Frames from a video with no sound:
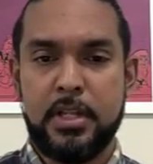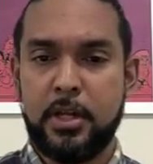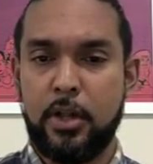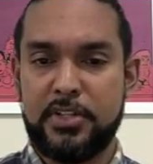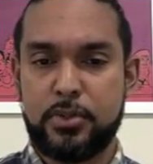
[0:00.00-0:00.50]

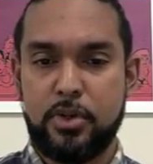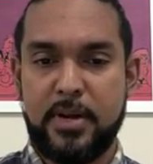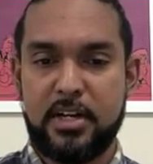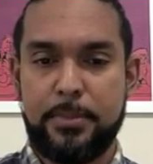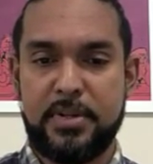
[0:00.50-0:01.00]
Now let's scroll
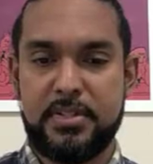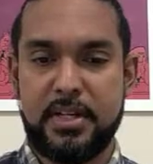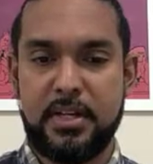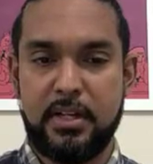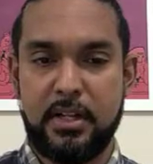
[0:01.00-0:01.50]
back up and
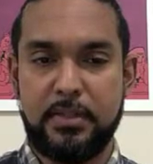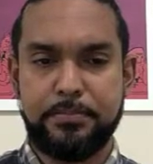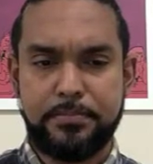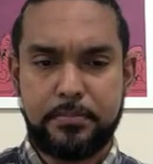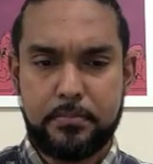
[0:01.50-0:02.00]
take a little
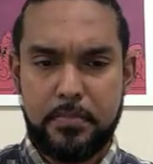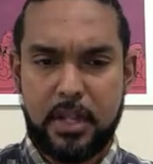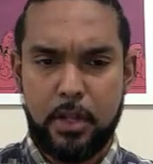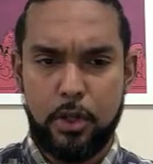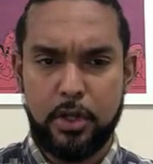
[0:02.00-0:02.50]

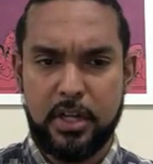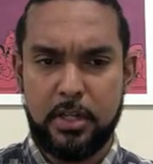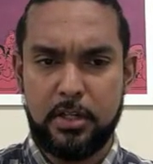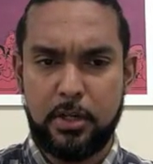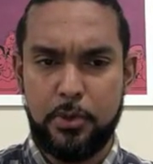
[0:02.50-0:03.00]
look, a
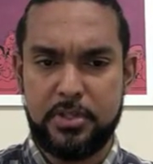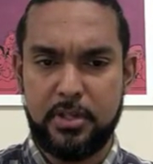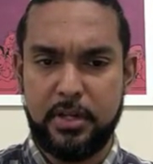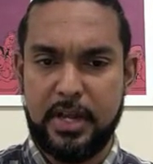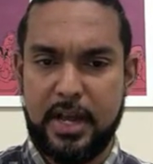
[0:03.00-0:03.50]
little closer
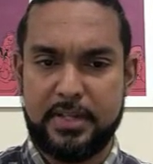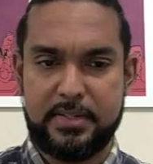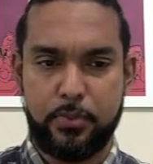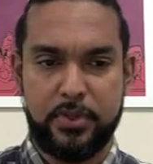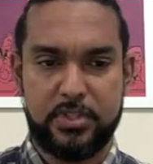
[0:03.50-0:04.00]
look at
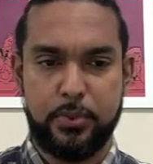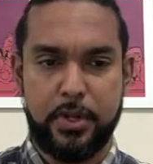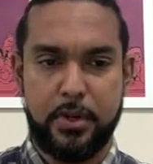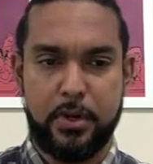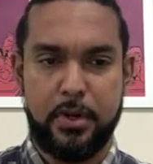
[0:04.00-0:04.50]
what's
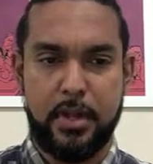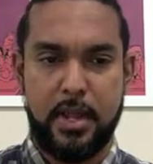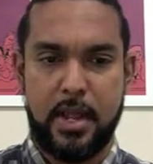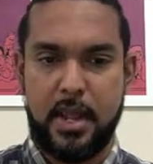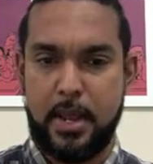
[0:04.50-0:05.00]
going on
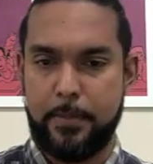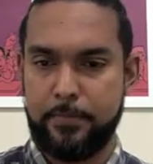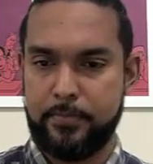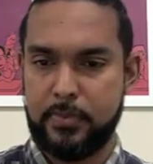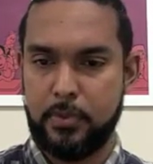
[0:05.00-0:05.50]
here,
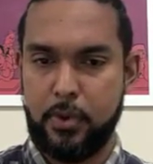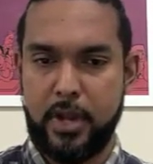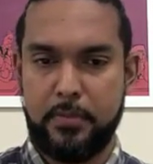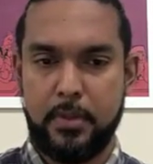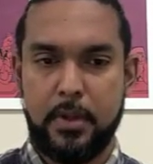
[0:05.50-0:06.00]
right?